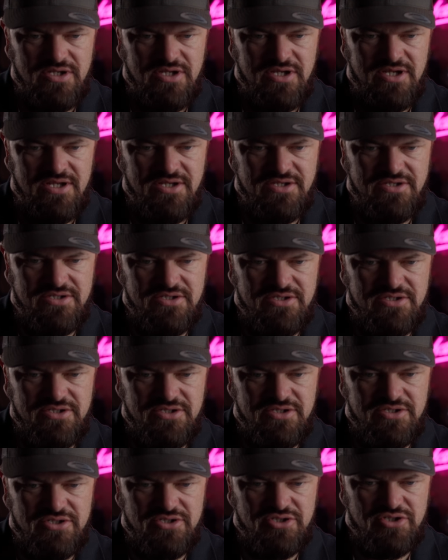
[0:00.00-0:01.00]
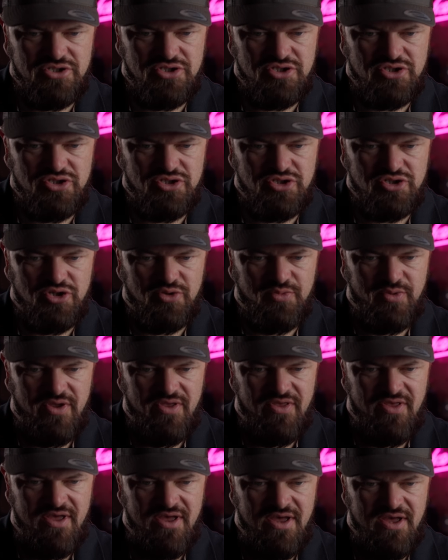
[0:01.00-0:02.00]
let's stop
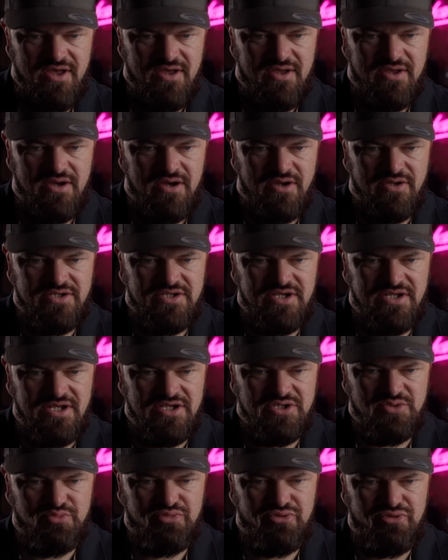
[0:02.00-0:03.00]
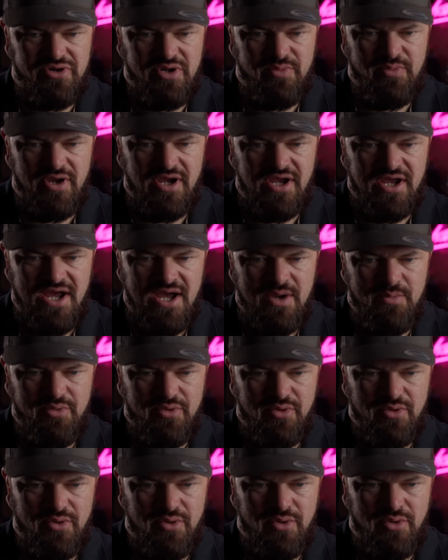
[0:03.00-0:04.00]
it there. I'd say that's a pretty big gap,
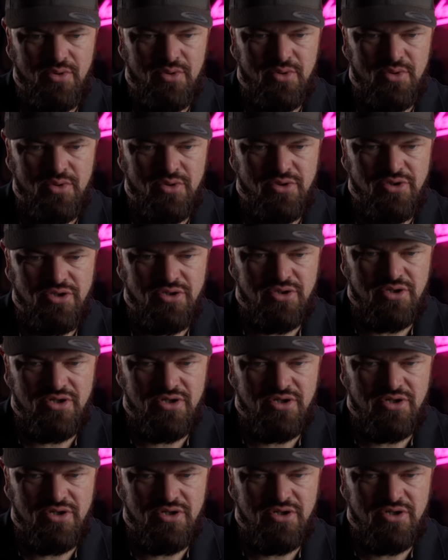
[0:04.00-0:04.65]
or you